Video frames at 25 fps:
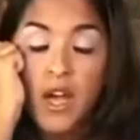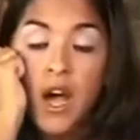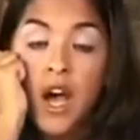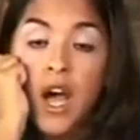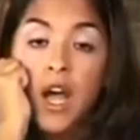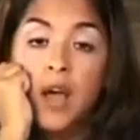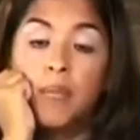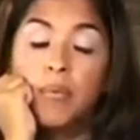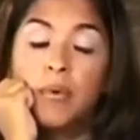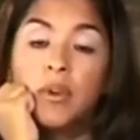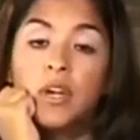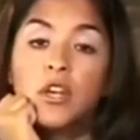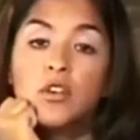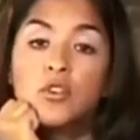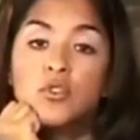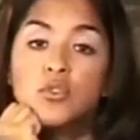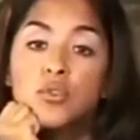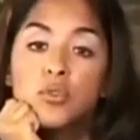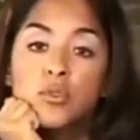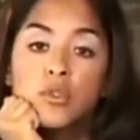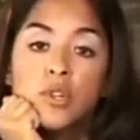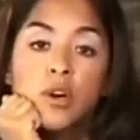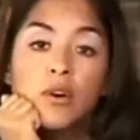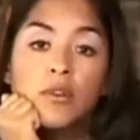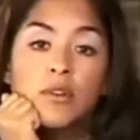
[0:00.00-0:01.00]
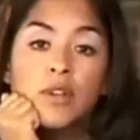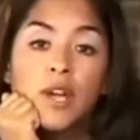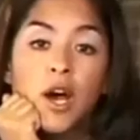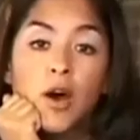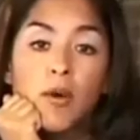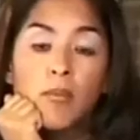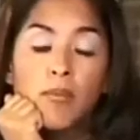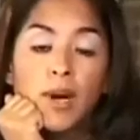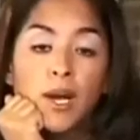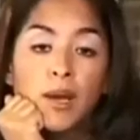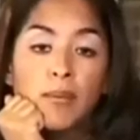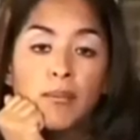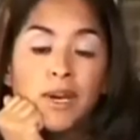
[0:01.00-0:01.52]
I bring it too low
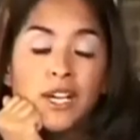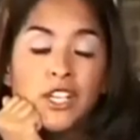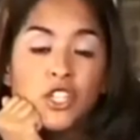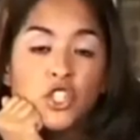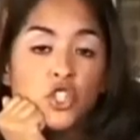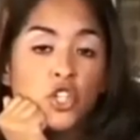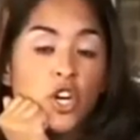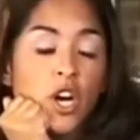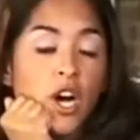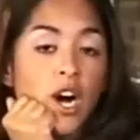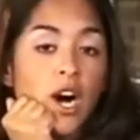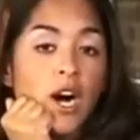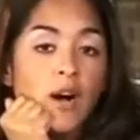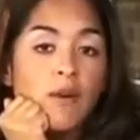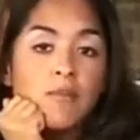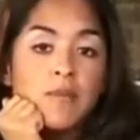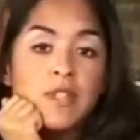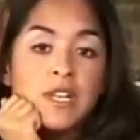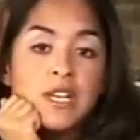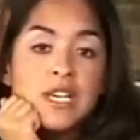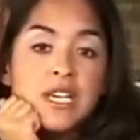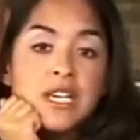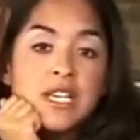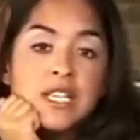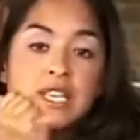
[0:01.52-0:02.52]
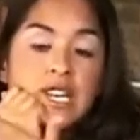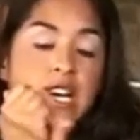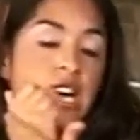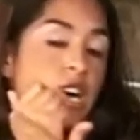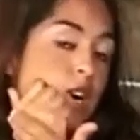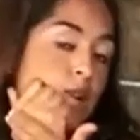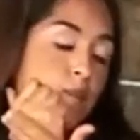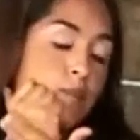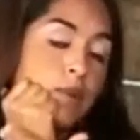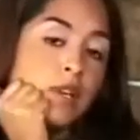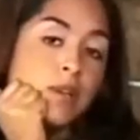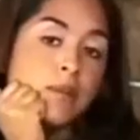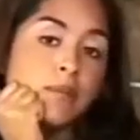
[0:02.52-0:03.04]
down by my jaw, and now
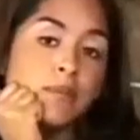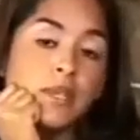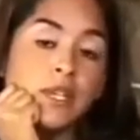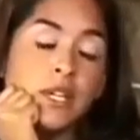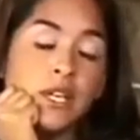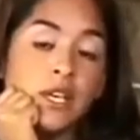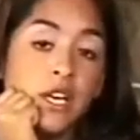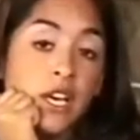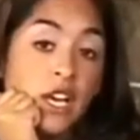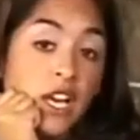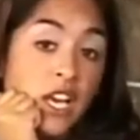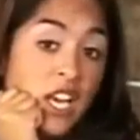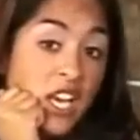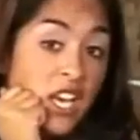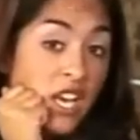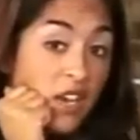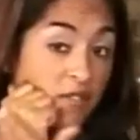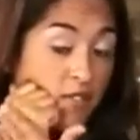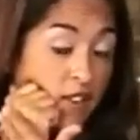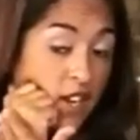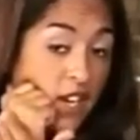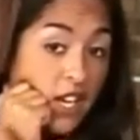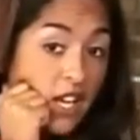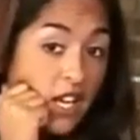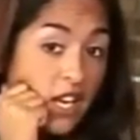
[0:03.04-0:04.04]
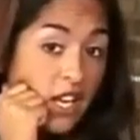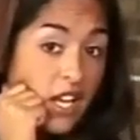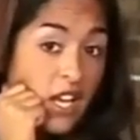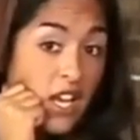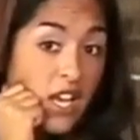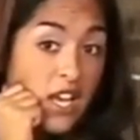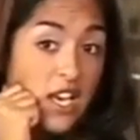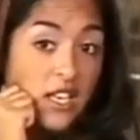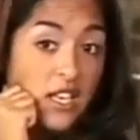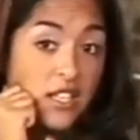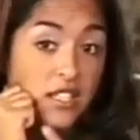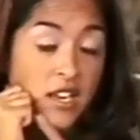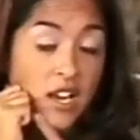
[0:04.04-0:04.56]
I'm going to be, if I get
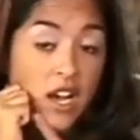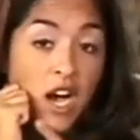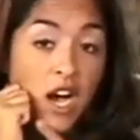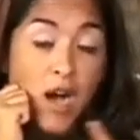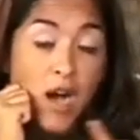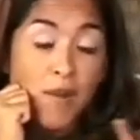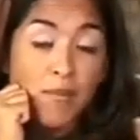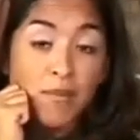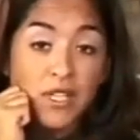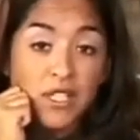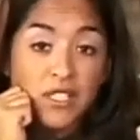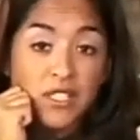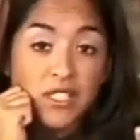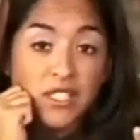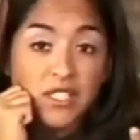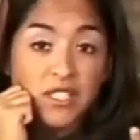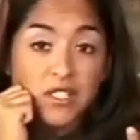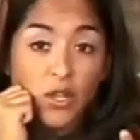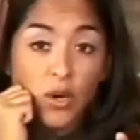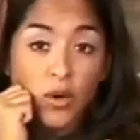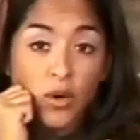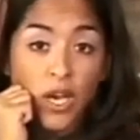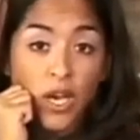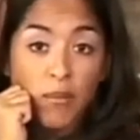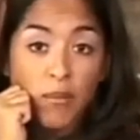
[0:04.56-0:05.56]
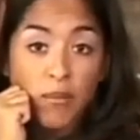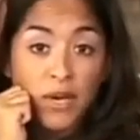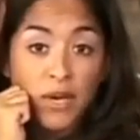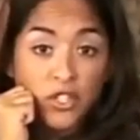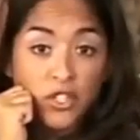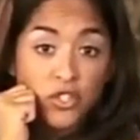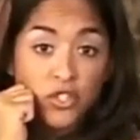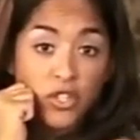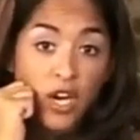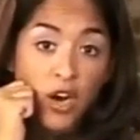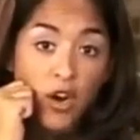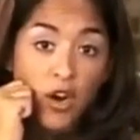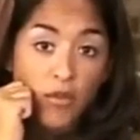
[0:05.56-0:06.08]
hit, I'm going to dislocate my
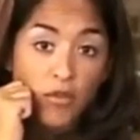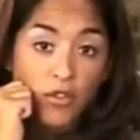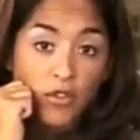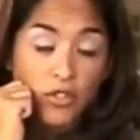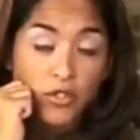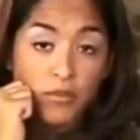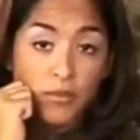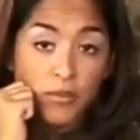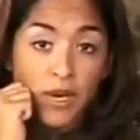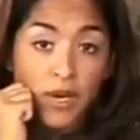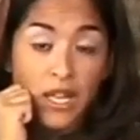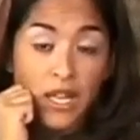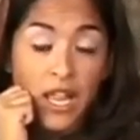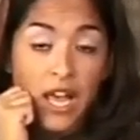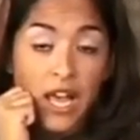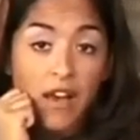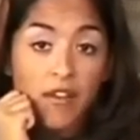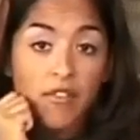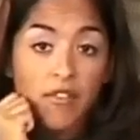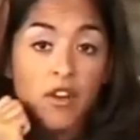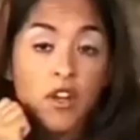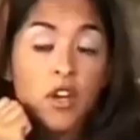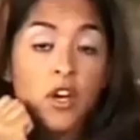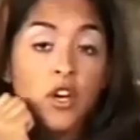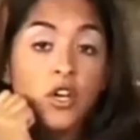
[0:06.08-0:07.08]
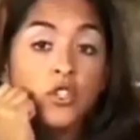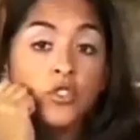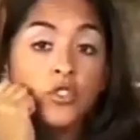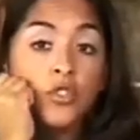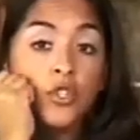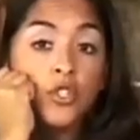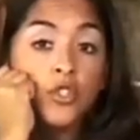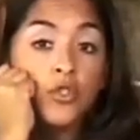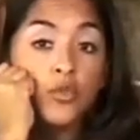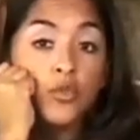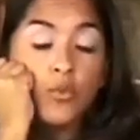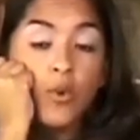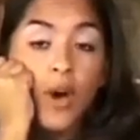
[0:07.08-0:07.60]
jaw over to my left. So
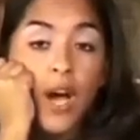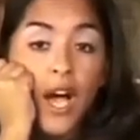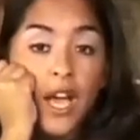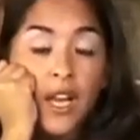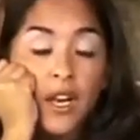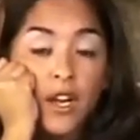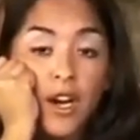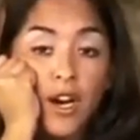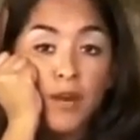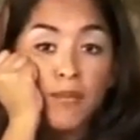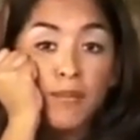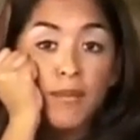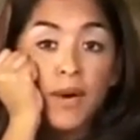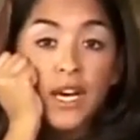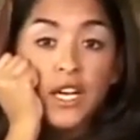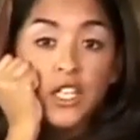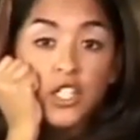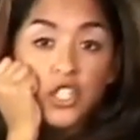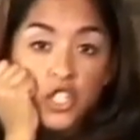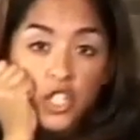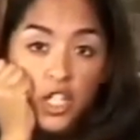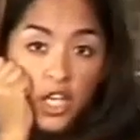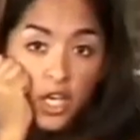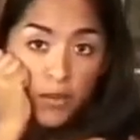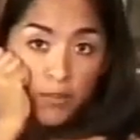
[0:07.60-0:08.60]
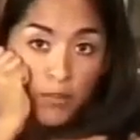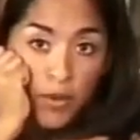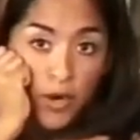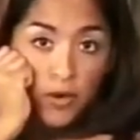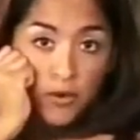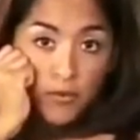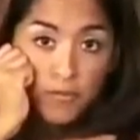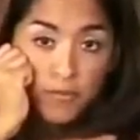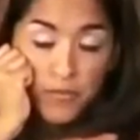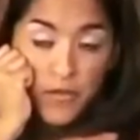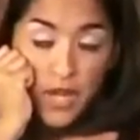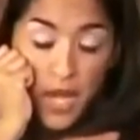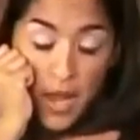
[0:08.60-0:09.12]
it's right on my
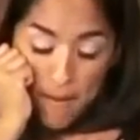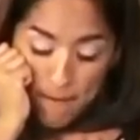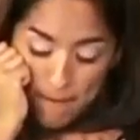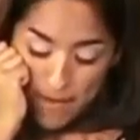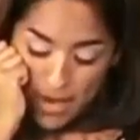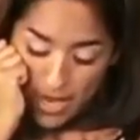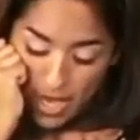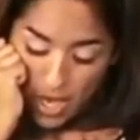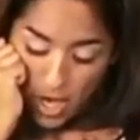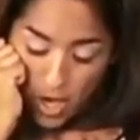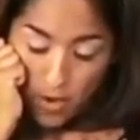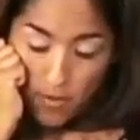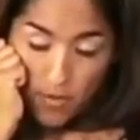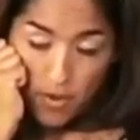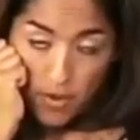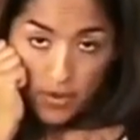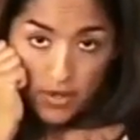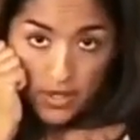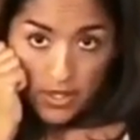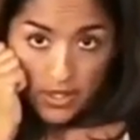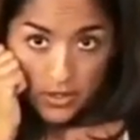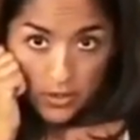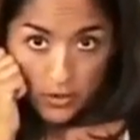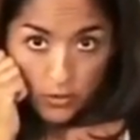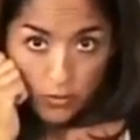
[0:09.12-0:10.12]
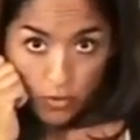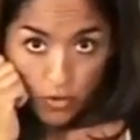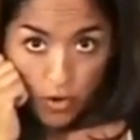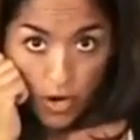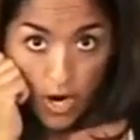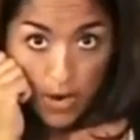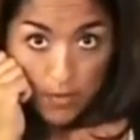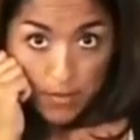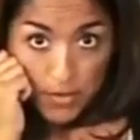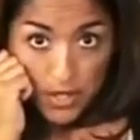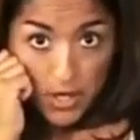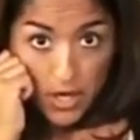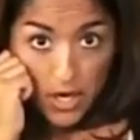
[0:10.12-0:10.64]
cheekbone. My elbow is
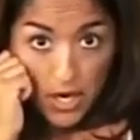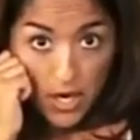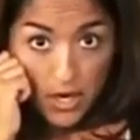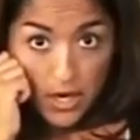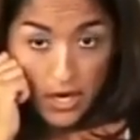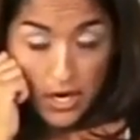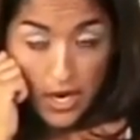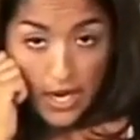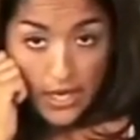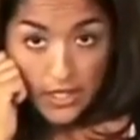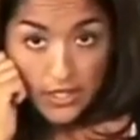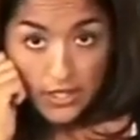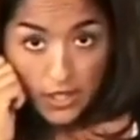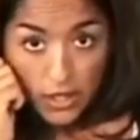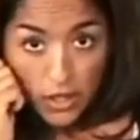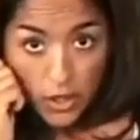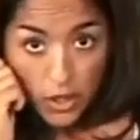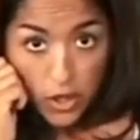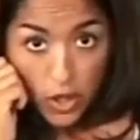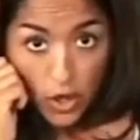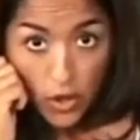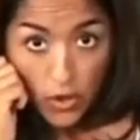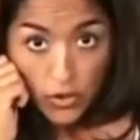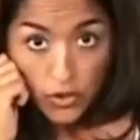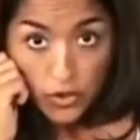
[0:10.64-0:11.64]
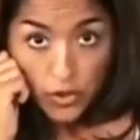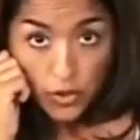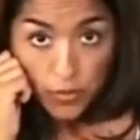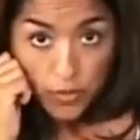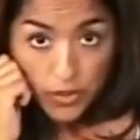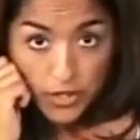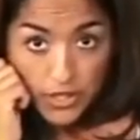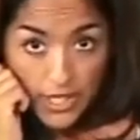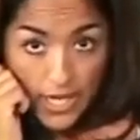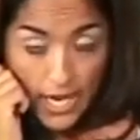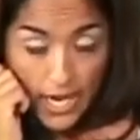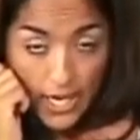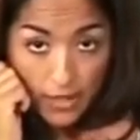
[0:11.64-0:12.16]
dropped nice and close to
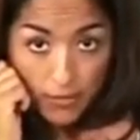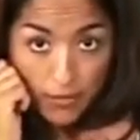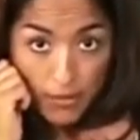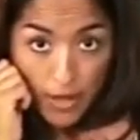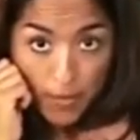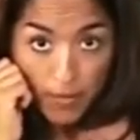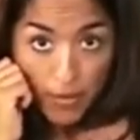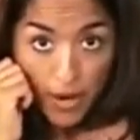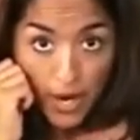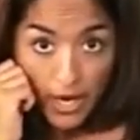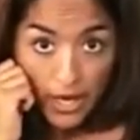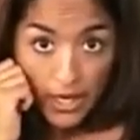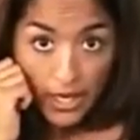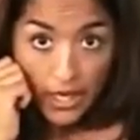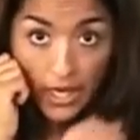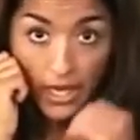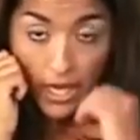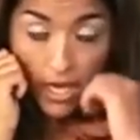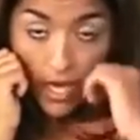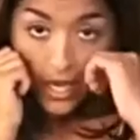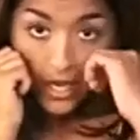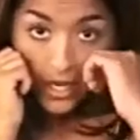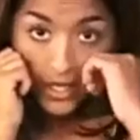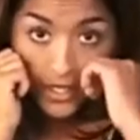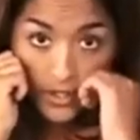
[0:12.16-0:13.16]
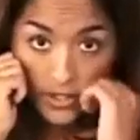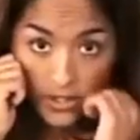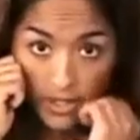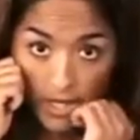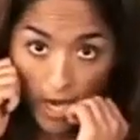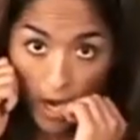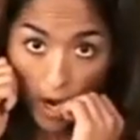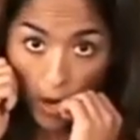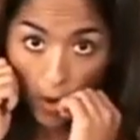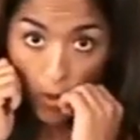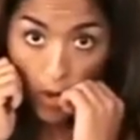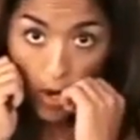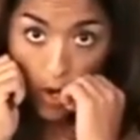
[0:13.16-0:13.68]
protect my body, because
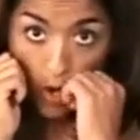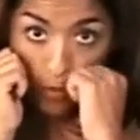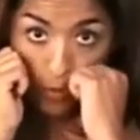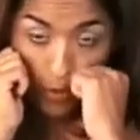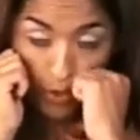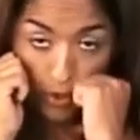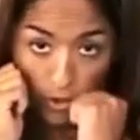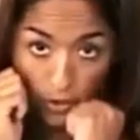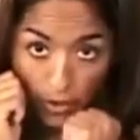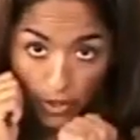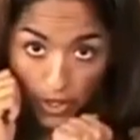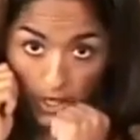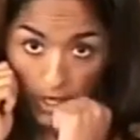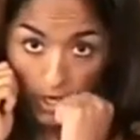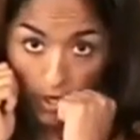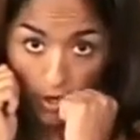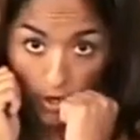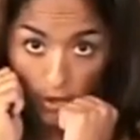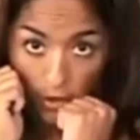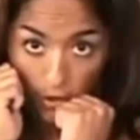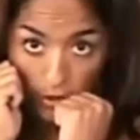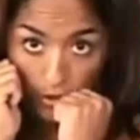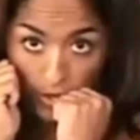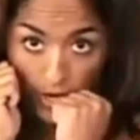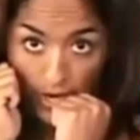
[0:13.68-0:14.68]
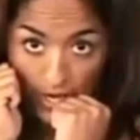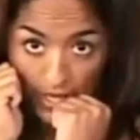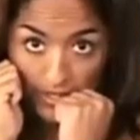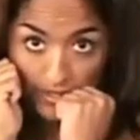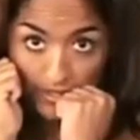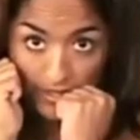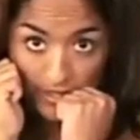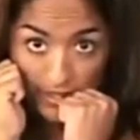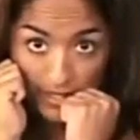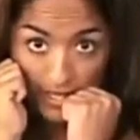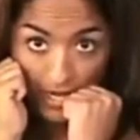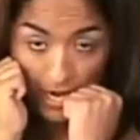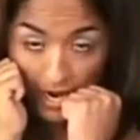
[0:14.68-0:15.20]
now when you're here, you're nice
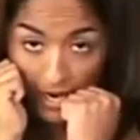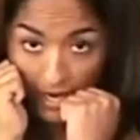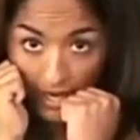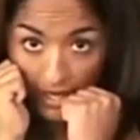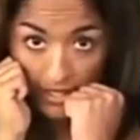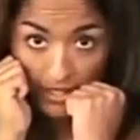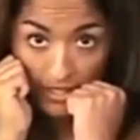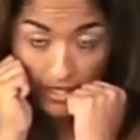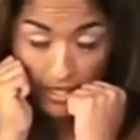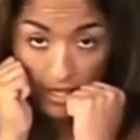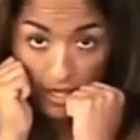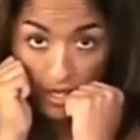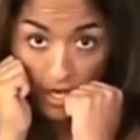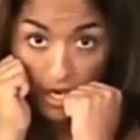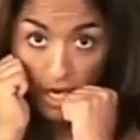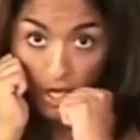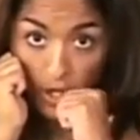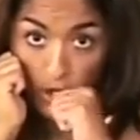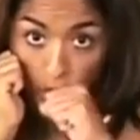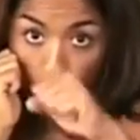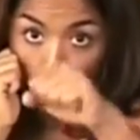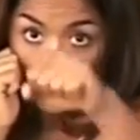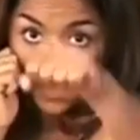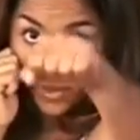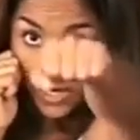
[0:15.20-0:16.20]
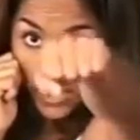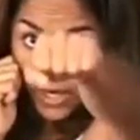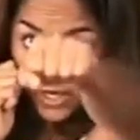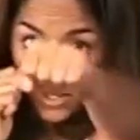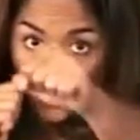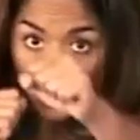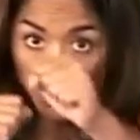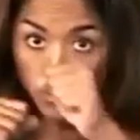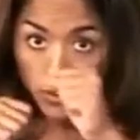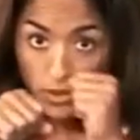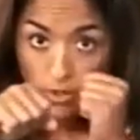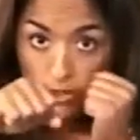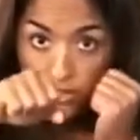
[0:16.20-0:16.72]
and tight and you're ready
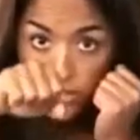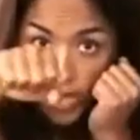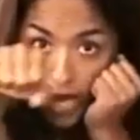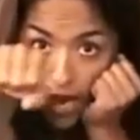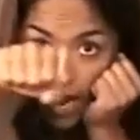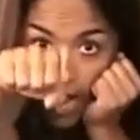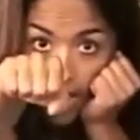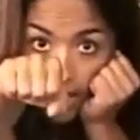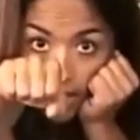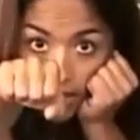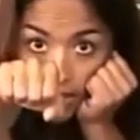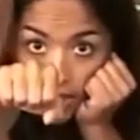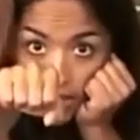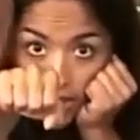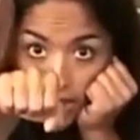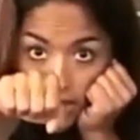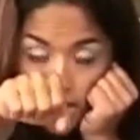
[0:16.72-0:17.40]
to attack.